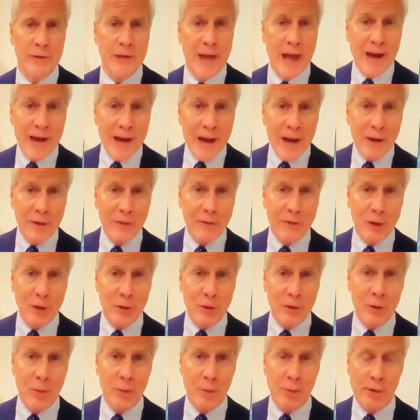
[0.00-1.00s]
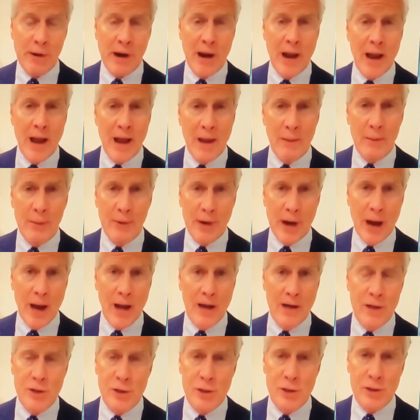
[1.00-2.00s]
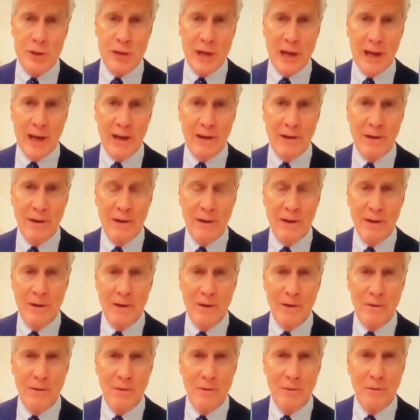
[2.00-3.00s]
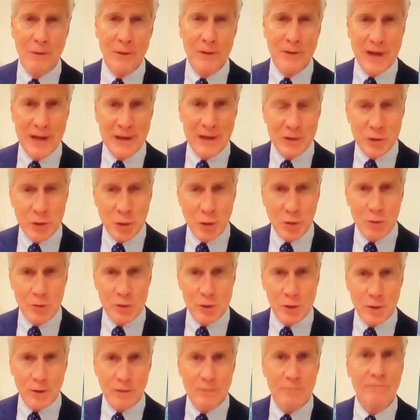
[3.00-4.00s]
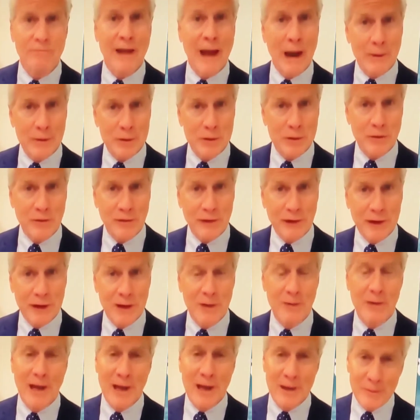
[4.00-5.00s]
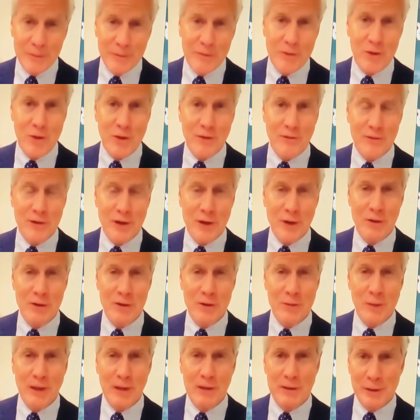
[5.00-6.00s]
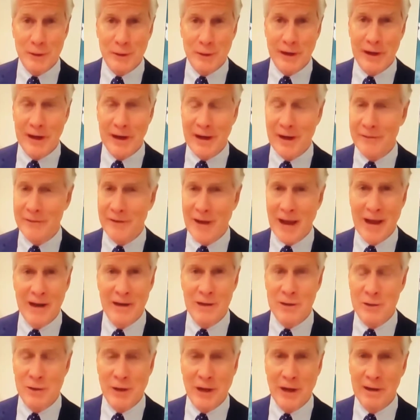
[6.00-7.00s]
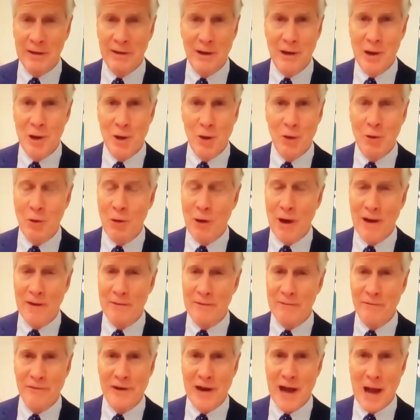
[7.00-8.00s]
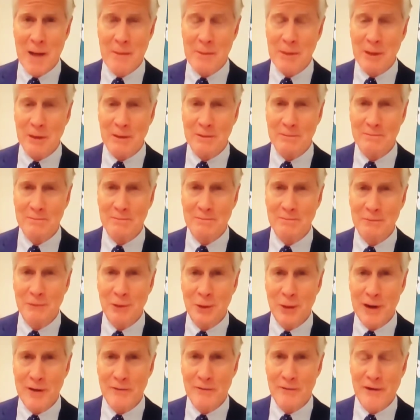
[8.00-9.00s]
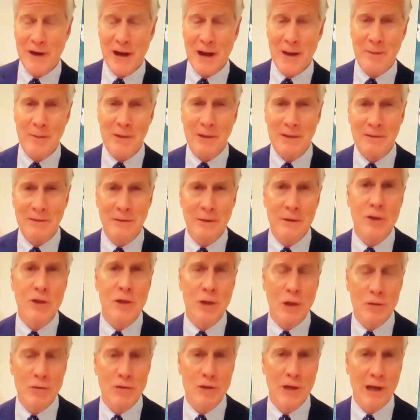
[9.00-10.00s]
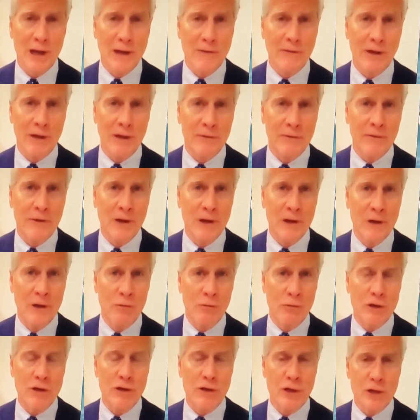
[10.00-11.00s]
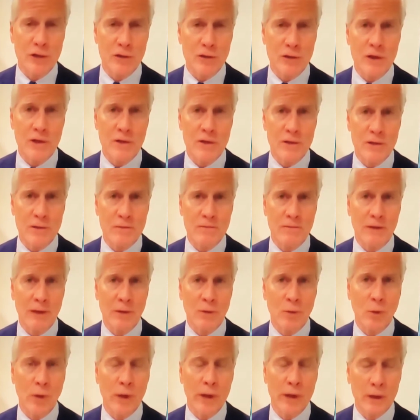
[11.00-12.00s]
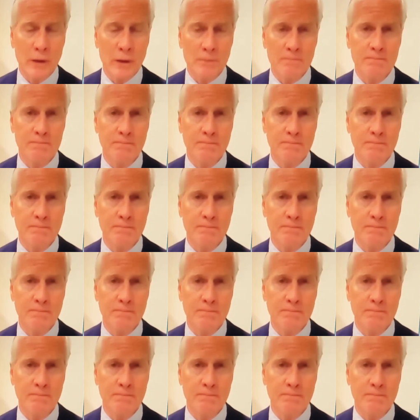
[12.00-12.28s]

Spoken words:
And that interview that Brianna just had with that soldier, now a civilian, had served in the U.S. military in Afghanistan, quite phenomenal, quite phenomenal. It shows the level of resistance and will.